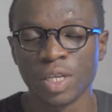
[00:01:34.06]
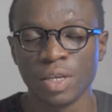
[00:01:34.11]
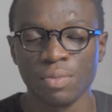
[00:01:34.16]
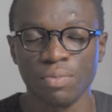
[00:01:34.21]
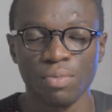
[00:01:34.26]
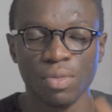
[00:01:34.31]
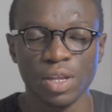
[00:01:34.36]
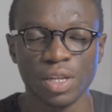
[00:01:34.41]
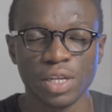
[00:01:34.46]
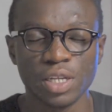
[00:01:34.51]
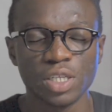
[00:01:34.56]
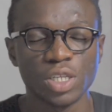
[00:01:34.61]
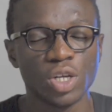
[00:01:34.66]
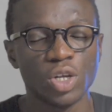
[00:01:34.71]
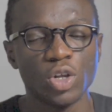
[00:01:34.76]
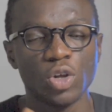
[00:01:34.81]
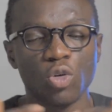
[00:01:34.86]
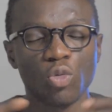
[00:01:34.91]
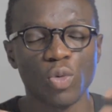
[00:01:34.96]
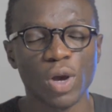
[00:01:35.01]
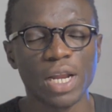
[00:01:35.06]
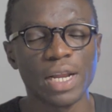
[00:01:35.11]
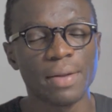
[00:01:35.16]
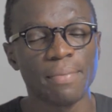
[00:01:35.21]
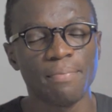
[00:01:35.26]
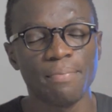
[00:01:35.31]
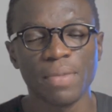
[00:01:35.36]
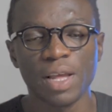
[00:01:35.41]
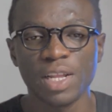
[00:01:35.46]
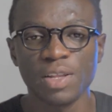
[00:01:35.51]
Meaning,
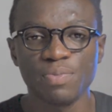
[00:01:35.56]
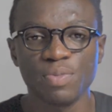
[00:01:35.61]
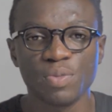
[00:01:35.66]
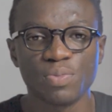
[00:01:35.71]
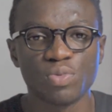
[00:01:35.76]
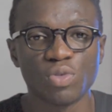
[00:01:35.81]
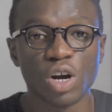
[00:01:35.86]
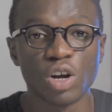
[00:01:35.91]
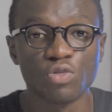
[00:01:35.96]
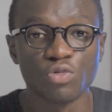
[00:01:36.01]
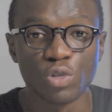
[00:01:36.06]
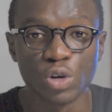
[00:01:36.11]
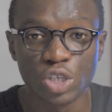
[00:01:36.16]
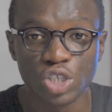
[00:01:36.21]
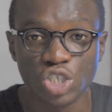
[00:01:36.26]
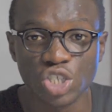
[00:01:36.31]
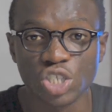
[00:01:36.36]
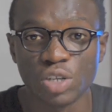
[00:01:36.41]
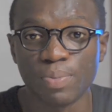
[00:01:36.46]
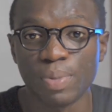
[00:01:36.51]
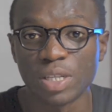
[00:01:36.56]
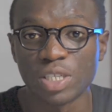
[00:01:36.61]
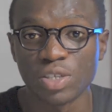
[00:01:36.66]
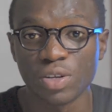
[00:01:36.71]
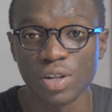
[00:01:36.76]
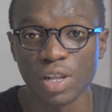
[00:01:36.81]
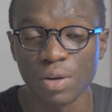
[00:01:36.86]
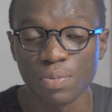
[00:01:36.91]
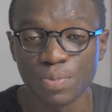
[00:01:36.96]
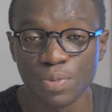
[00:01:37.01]
when many people are rushing a
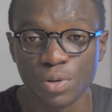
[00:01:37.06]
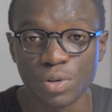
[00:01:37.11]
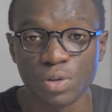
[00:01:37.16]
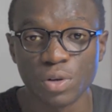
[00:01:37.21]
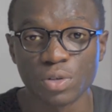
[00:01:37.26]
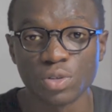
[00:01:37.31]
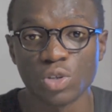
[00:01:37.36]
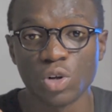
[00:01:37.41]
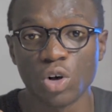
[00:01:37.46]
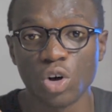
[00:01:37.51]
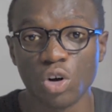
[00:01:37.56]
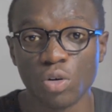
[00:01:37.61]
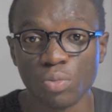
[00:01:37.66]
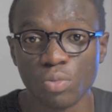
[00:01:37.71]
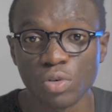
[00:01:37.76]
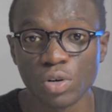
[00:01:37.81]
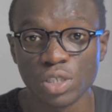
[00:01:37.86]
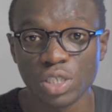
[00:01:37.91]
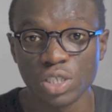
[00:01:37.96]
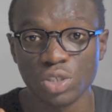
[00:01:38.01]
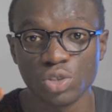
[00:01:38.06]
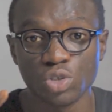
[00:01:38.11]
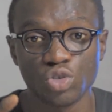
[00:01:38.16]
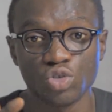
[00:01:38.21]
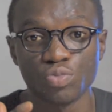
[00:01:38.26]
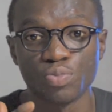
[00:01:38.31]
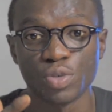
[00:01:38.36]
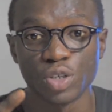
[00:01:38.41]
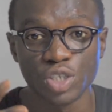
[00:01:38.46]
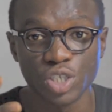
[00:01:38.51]
particular product or commodity
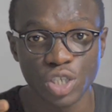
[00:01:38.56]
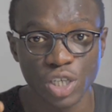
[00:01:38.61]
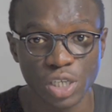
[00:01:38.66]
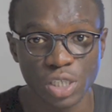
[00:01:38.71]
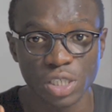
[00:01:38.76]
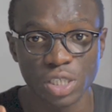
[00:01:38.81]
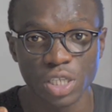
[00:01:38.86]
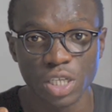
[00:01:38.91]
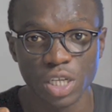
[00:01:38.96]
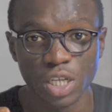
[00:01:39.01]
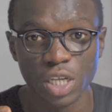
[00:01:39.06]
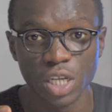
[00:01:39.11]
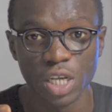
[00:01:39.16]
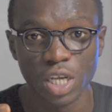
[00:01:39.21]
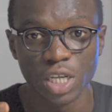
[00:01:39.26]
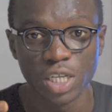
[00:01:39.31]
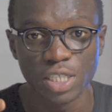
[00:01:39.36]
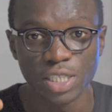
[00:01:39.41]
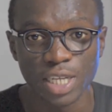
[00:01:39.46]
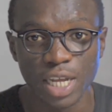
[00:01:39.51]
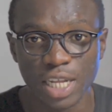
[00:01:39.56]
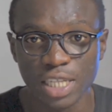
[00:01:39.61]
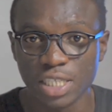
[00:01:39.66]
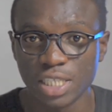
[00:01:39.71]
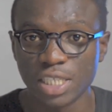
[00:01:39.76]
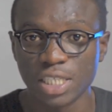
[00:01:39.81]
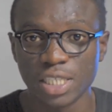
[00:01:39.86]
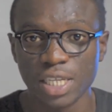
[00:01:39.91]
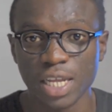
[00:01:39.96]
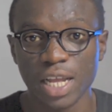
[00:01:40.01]
to purchase, that
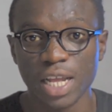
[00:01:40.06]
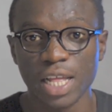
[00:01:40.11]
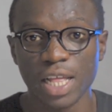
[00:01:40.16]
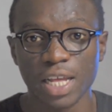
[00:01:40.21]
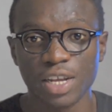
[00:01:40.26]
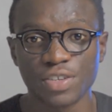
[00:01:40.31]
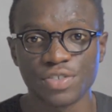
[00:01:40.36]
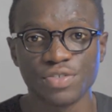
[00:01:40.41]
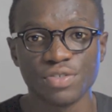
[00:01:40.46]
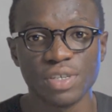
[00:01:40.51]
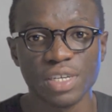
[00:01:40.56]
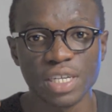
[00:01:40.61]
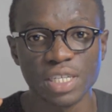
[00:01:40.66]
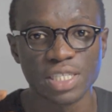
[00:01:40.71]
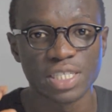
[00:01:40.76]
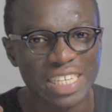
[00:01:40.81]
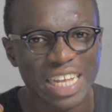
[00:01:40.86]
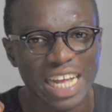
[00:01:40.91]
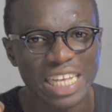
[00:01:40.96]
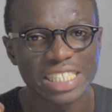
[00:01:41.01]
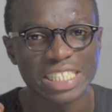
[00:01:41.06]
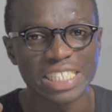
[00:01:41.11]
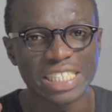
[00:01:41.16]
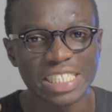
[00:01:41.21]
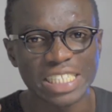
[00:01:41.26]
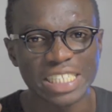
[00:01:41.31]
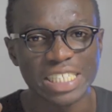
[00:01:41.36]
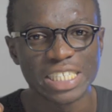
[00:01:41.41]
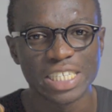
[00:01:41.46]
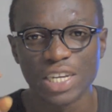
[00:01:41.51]
creates
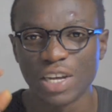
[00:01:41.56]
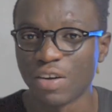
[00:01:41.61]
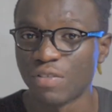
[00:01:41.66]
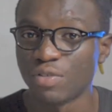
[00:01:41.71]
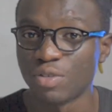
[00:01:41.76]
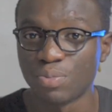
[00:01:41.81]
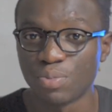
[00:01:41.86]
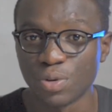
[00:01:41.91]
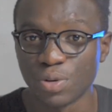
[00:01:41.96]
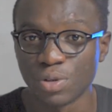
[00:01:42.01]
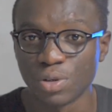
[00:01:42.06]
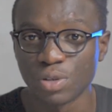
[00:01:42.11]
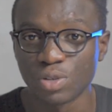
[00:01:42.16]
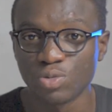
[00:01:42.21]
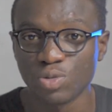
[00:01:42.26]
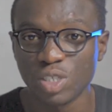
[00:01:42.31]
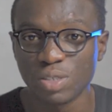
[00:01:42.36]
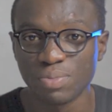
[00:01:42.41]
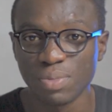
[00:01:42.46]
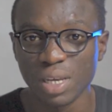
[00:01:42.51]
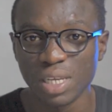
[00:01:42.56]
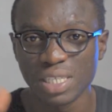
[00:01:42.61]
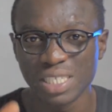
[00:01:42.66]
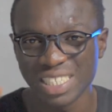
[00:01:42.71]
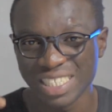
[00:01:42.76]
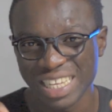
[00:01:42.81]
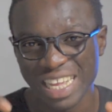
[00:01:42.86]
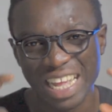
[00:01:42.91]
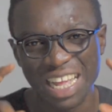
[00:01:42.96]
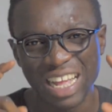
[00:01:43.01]
scarcity of the product, which makes
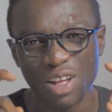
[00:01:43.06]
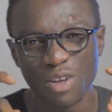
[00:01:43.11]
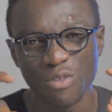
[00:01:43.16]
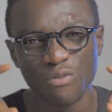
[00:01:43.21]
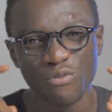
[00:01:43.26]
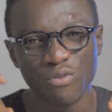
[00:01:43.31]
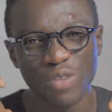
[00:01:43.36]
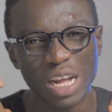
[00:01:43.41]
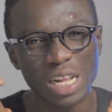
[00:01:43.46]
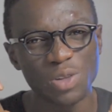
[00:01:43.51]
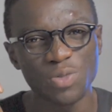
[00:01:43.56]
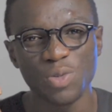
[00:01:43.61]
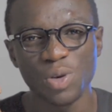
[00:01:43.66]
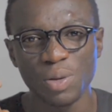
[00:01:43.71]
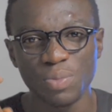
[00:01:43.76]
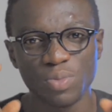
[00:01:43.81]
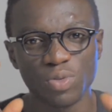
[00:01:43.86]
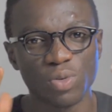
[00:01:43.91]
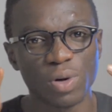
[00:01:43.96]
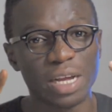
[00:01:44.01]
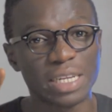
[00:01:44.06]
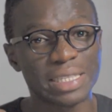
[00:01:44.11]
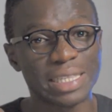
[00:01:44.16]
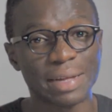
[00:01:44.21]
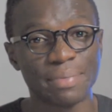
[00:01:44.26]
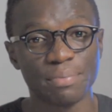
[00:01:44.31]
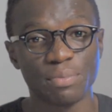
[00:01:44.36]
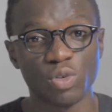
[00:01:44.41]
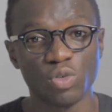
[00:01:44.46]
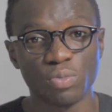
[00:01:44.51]
it valuable at
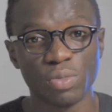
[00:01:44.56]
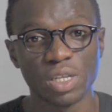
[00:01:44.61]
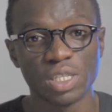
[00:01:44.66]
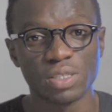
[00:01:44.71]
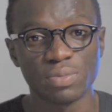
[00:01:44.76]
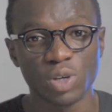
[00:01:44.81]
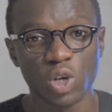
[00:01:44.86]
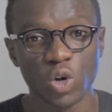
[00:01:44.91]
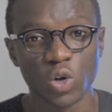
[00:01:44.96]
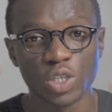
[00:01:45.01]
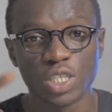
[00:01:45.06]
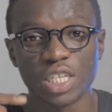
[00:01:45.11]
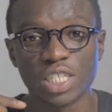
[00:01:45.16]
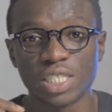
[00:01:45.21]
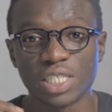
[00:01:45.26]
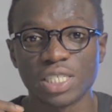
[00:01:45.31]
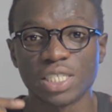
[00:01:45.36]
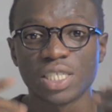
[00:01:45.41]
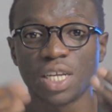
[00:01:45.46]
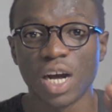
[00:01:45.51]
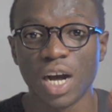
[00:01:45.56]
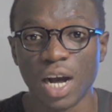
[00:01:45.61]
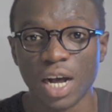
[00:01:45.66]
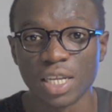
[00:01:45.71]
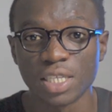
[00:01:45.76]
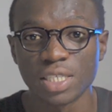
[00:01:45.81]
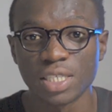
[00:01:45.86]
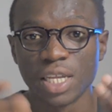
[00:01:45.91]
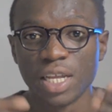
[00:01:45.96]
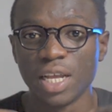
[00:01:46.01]
that moment because it is
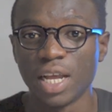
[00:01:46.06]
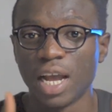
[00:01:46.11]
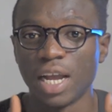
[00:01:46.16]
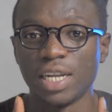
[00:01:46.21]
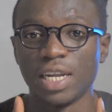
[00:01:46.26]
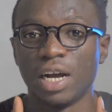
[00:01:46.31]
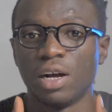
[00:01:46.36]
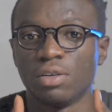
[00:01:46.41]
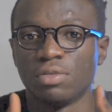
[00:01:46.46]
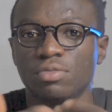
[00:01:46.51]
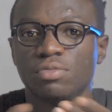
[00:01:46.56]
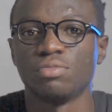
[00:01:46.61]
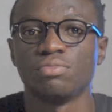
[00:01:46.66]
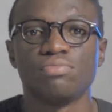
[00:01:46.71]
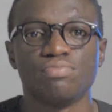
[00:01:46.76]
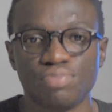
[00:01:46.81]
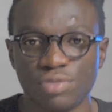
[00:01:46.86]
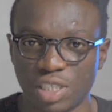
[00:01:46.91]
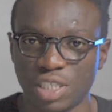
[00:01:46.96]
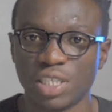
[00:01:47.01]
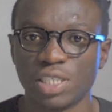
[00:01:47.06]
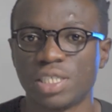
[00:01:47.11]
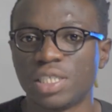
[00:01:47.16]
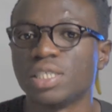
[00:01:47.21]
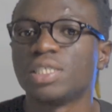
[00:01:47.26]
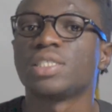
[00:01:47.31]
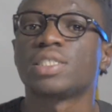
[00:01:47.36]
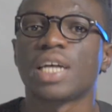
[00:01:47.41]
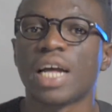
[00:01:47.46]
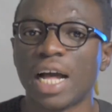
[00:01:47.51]
scarce. And now, since
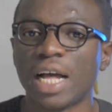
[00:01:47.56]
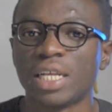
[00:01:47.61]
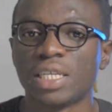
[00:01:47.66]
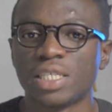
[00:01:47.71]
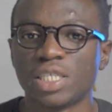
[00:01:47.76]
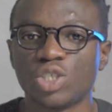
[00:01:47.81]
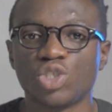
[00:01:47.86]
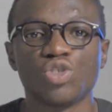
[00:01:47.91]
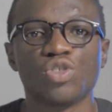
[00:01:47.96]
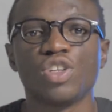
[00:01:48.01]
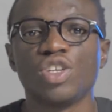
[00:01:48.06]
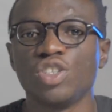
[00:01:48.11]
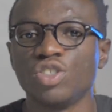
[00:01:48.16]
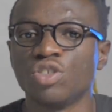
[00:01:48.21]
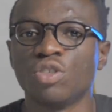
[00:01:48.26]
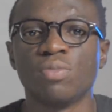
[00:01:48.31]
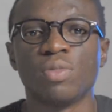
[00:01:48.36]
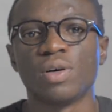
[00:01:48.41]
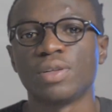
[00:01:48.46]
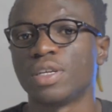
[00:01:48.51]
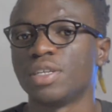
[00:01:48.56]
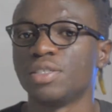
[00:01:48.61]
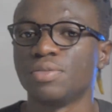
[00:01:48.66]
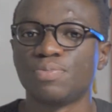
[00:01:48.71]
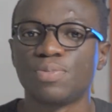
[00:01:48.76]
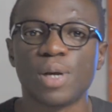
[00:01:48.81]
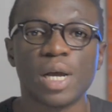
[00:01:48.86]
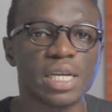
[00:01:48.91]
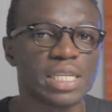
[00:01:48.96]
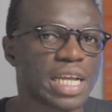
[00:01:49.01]
it's scarce, it's only normal that the
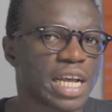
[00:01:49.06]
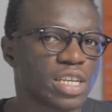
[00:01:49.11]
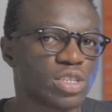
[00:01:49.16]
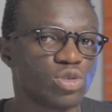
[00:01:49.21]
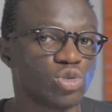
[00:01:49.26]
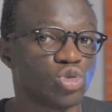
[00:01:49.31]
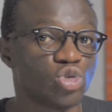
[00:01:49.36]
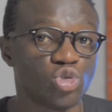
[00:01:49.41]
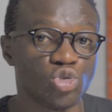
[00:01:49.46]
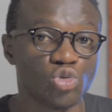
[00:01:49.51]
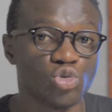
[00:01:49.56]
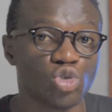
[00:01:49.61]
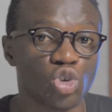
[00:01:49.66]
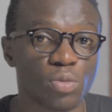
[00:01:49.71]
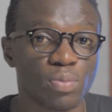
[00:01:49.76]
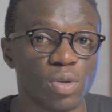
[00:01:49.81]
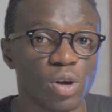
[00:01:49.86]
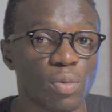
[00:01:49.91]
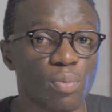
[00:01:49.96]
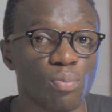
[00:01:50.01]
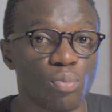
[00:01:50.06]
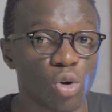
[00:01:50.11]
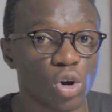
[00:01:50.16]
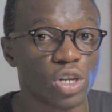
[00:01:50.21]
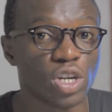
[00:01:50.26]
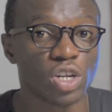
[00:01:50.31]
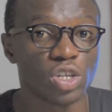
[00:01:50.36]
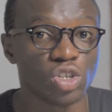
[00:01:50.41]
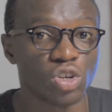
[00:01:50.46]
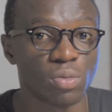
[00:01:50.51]
price has to shoot up more
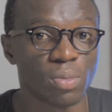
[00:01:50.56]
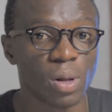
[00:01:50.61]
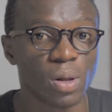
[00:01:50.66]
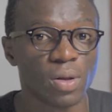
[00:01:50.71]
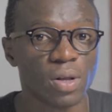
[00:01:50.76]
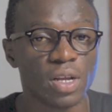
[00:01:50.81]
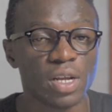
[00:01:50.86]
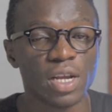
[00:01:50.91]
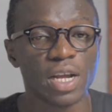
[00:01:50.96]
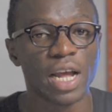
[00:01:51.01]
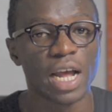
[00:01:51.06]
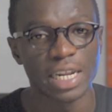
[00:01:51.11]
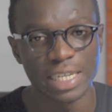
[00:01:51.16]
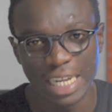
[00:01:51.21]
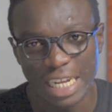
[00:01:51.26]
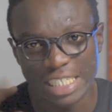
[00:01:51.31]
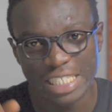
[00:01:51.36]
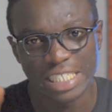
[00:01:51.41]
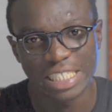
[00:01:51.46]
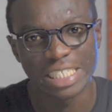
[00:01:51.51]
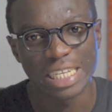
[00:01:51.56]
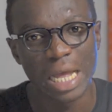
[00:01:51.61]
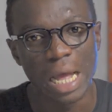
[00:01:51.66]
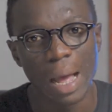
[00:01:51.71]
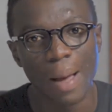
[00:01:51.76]
than normal, and that is